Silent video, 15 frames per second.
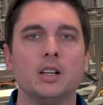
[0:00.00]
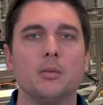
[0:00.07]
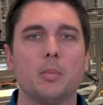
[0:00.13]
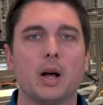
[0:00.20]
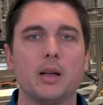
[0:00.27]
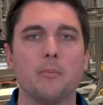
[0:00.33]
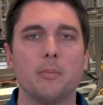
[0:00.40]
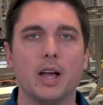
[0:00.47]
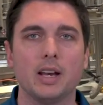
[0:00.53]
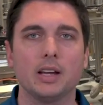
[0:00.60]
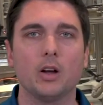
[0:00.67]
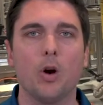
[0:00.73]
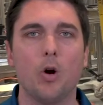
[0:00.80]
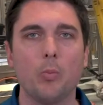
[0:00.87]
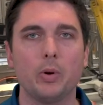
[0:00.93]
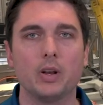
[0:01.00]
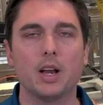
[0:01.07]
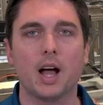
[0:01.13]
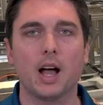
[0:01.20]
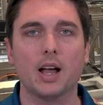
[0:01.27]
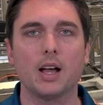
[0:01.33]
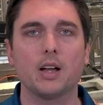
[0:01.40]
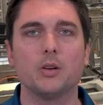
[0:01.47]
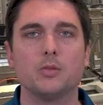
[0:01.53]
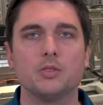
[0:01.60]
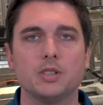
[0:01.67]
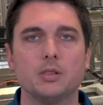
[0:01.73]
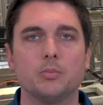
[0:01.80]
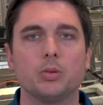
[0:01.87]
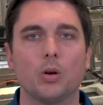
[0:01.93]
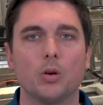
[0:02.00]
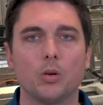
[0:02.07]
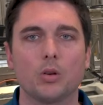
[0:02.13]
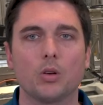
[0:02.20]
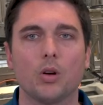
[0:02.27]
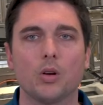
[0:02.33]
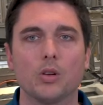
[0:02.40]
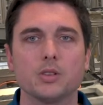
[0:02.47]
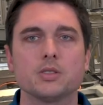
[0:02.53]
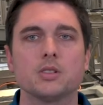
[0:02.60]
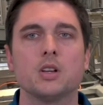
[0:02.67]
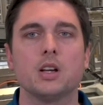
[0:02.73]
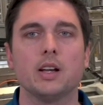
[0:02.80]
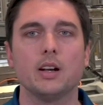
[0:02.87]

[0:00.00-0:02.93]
by embedding open IIoT protocols